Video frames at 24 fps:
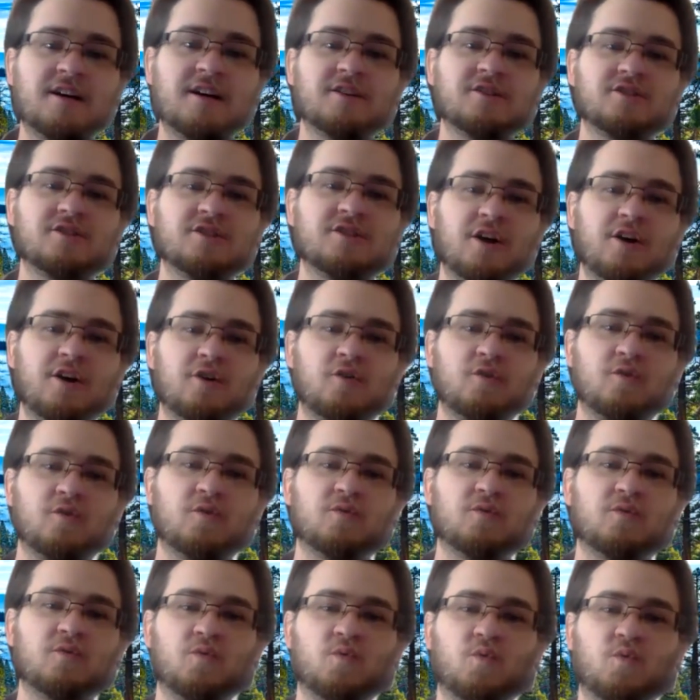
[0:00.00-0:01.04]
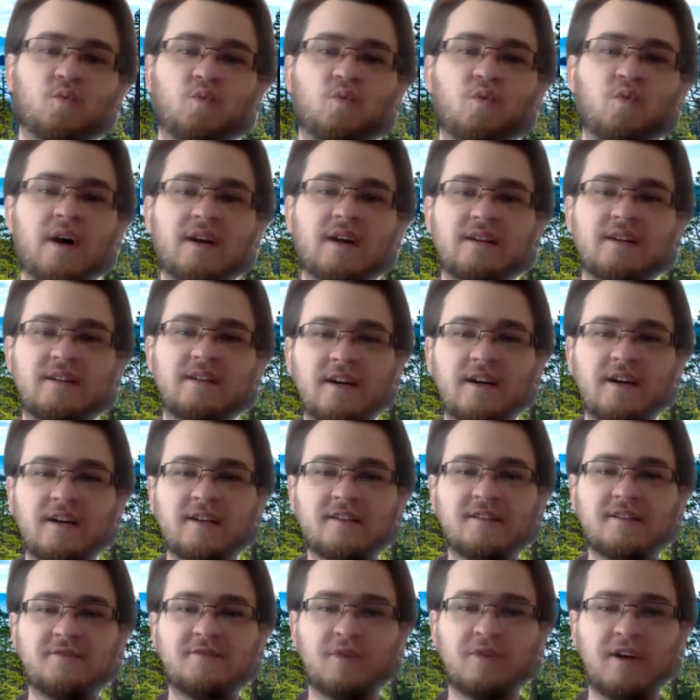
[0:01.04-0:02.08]
So what
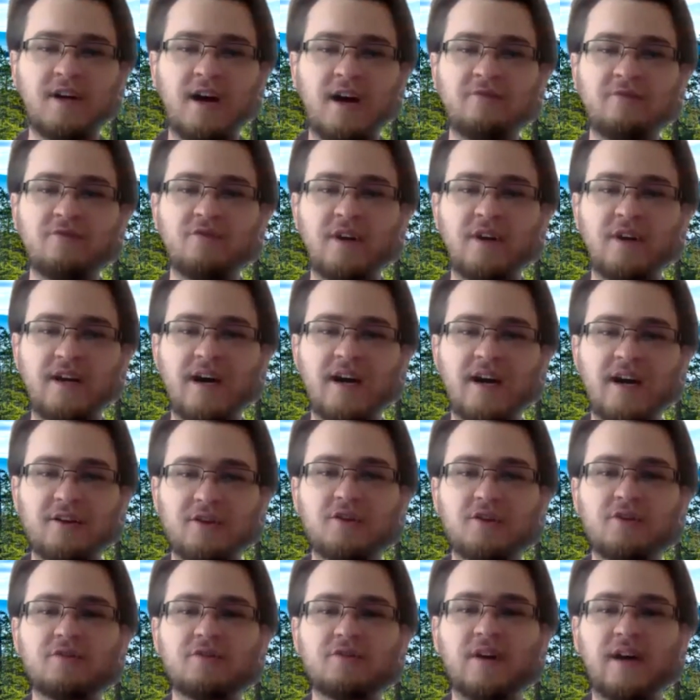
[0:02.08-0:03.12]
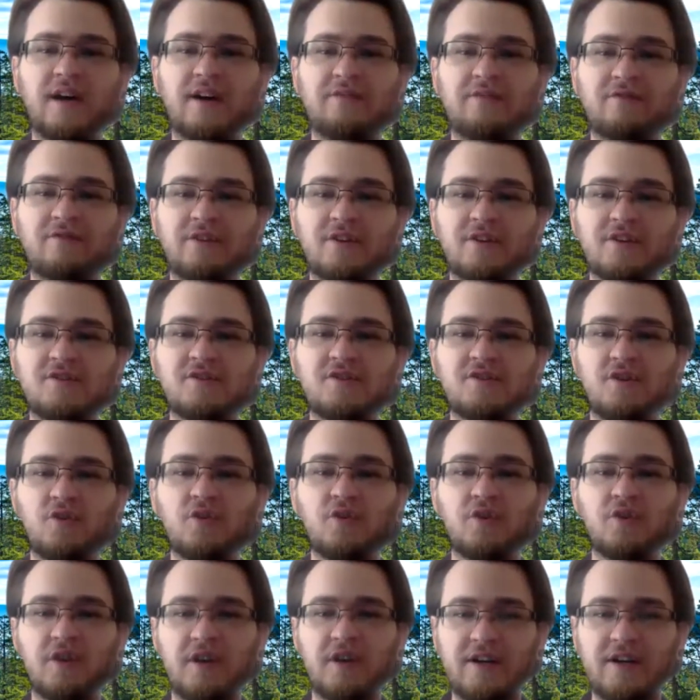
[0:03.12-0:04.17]
does recovery kind of look like for the
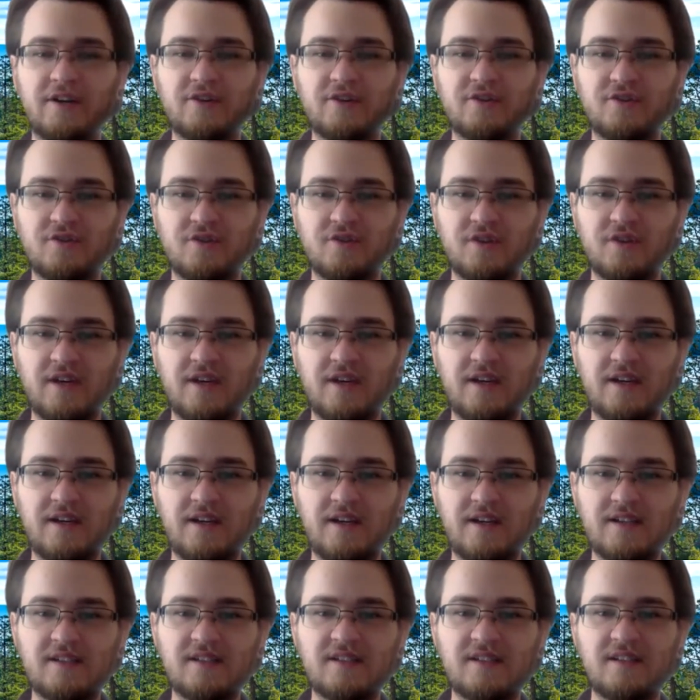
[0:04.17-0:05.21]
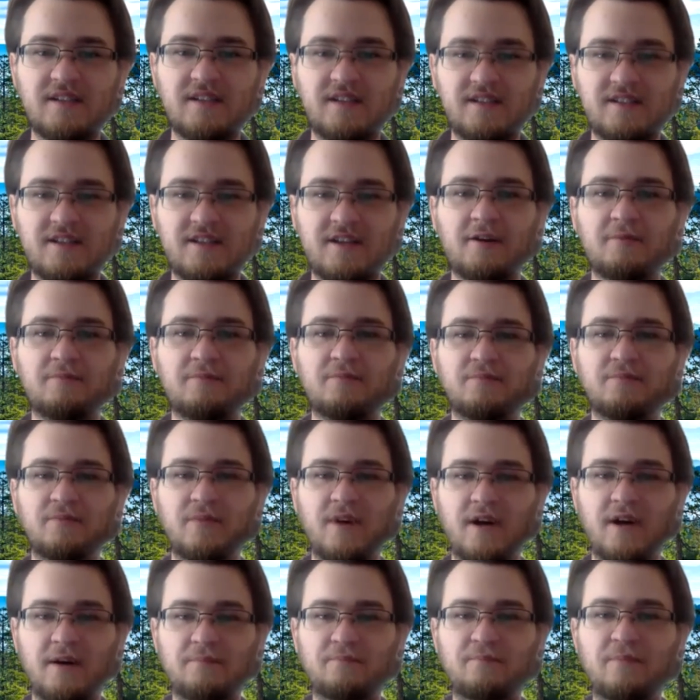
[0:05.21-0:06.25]
solar industry? Is there
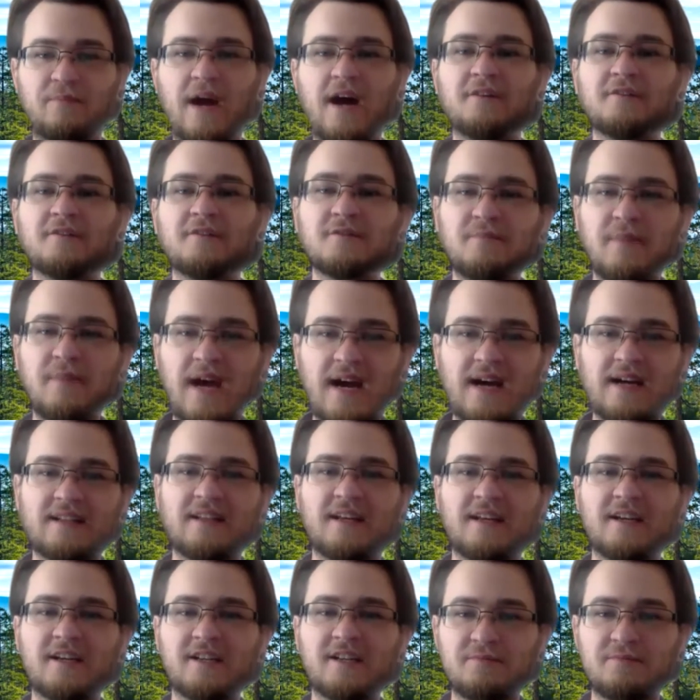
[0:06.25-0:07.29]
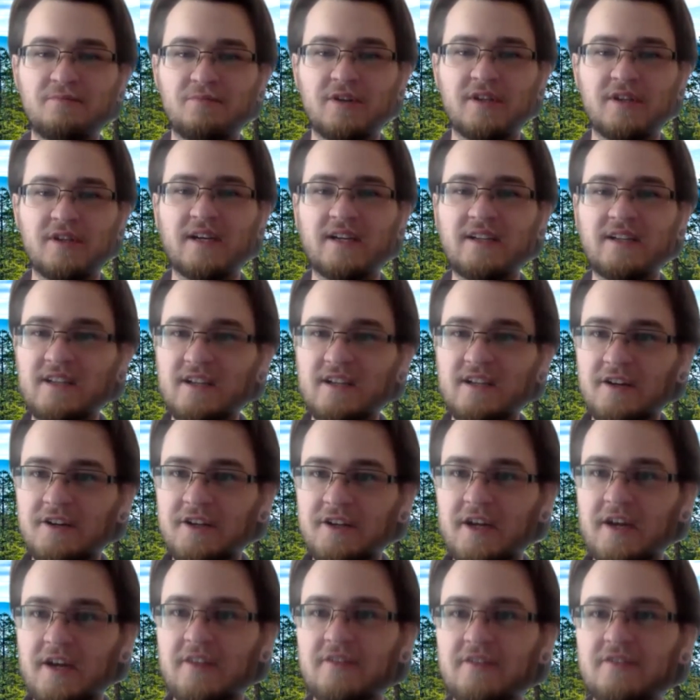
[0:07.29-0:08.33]
a bounce back that is predicted on
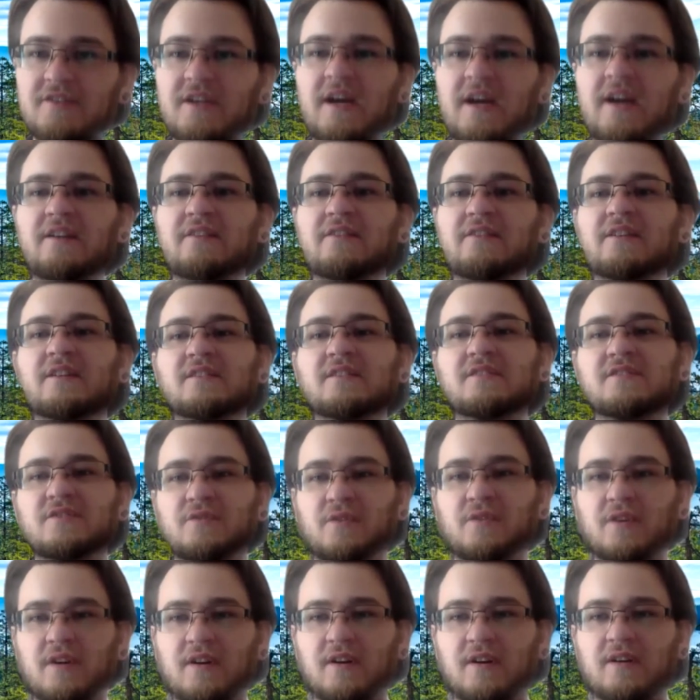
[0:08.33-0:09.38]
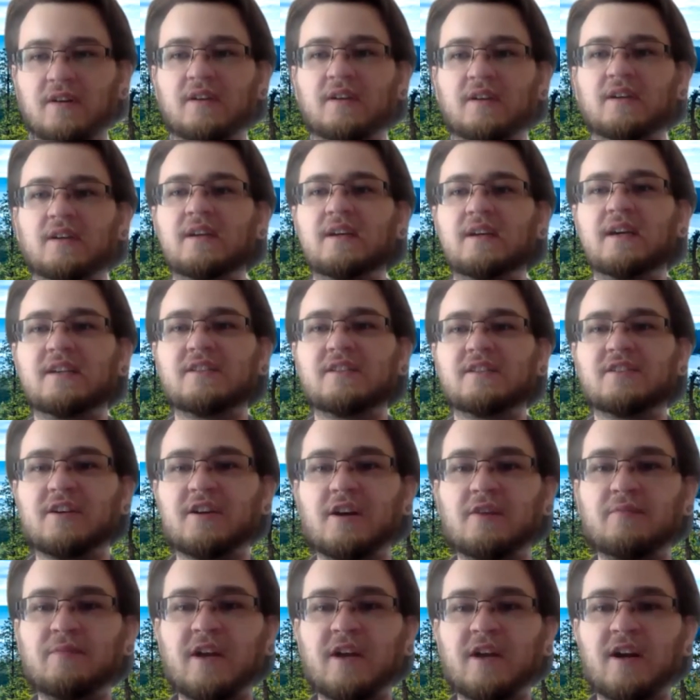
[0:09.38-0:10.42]
the other side of this, or is it
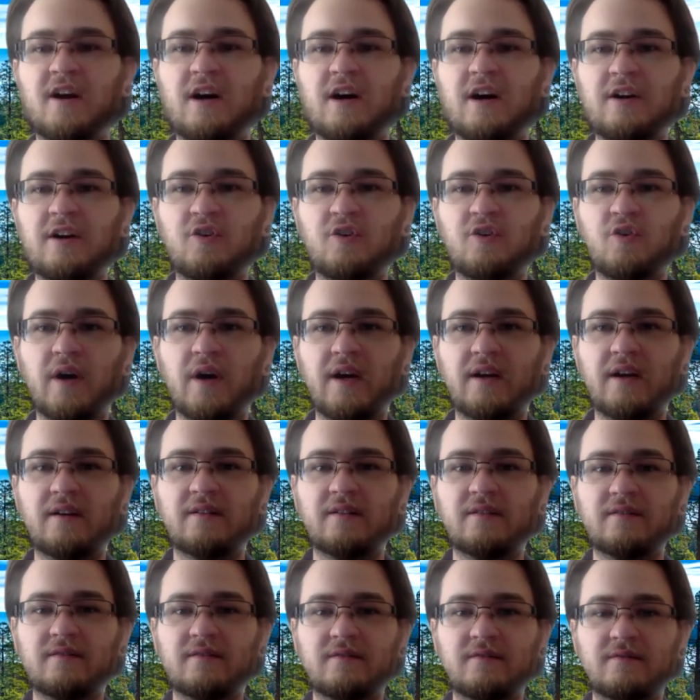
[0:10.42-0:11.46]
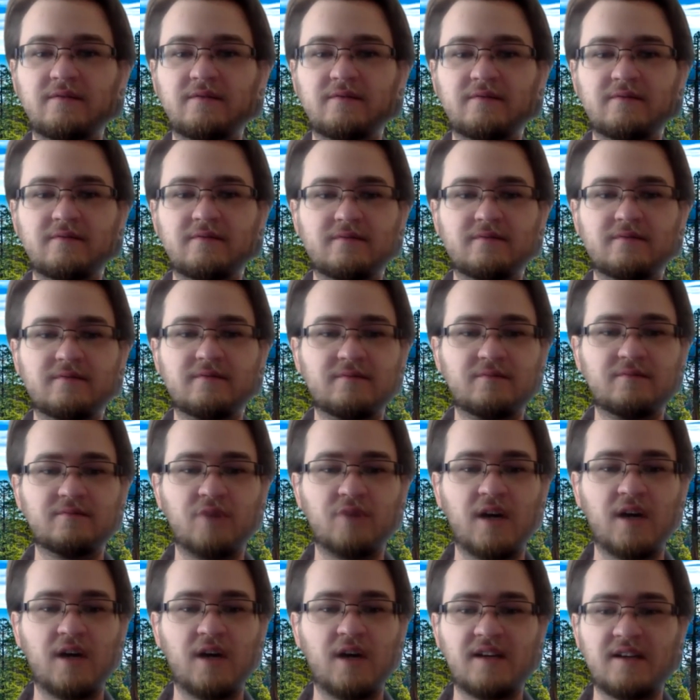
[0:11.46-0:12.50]
going to be an ongoing process?